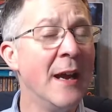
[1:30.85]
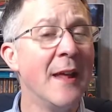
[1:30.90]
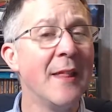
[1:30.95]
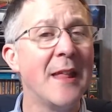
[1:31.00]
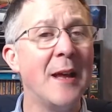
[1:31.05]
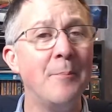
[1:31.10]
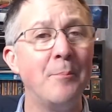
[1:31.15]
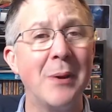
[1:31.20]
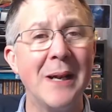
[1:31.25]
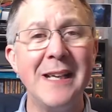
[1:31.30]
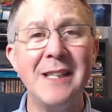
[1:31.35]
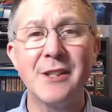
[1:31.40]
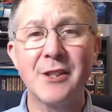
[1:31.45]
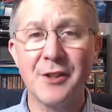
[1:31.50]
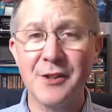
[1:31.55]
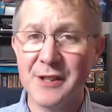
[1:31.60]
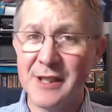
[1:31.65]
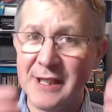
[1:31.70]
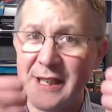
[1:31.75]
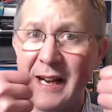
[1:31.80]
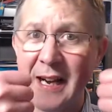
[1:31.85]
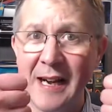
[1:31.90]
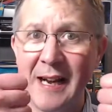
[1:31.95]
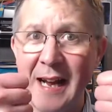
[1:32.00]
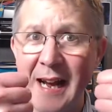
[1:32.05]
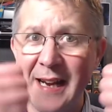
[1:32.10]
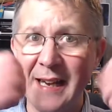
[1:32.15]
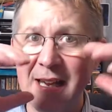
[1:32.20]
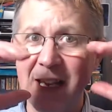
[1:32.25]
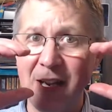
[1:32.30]
then please consider
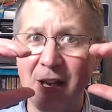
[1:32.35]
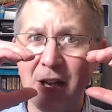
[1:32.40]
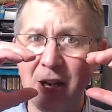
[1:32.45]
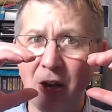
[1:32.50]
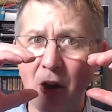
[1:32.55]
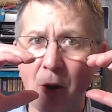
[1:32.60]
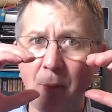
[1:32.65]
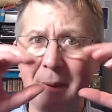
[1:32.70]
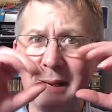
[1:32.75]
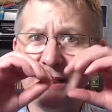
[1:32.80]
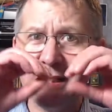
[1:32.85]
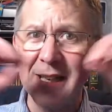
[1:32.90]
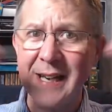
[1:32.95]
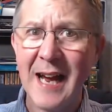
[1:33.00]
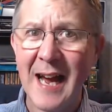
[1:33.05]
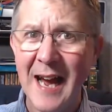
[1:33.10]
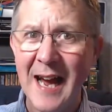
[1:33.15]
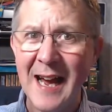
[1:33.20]
liking, commenting